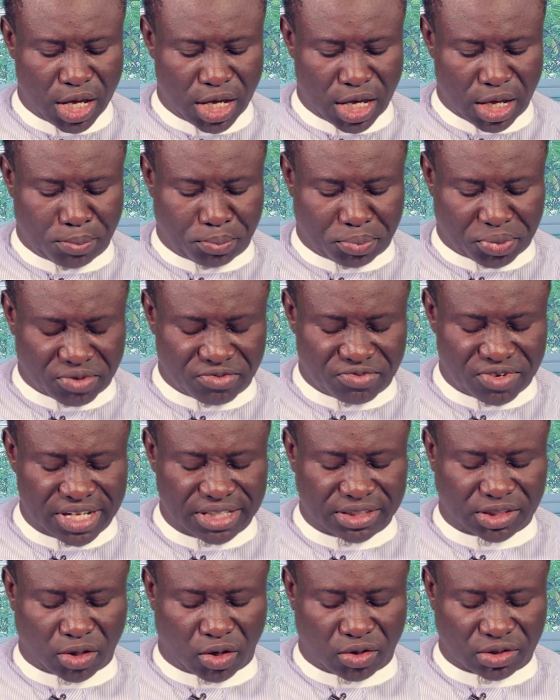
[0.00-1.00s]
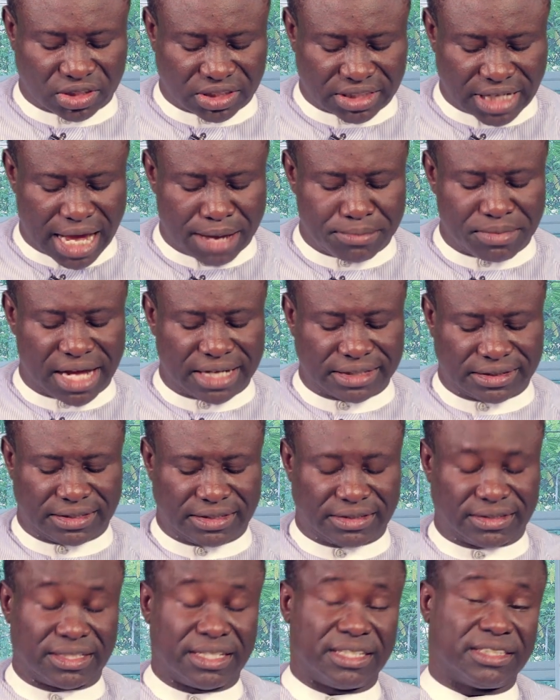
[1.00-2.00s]
It prevents Alzheimer's
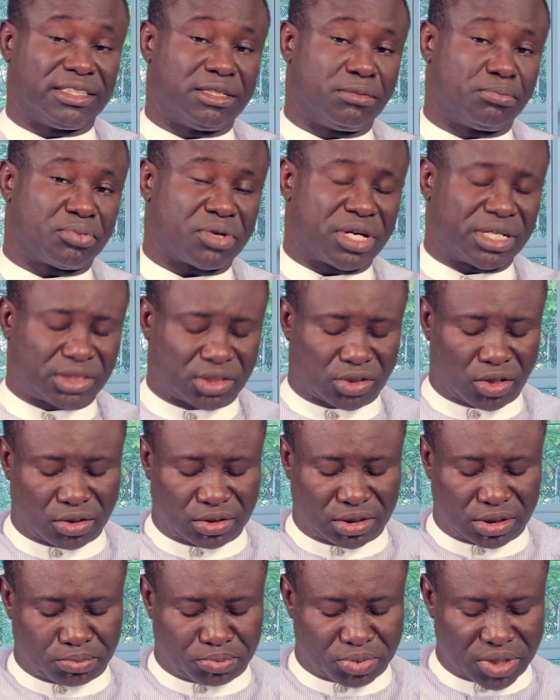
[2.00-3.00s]
disease, depression,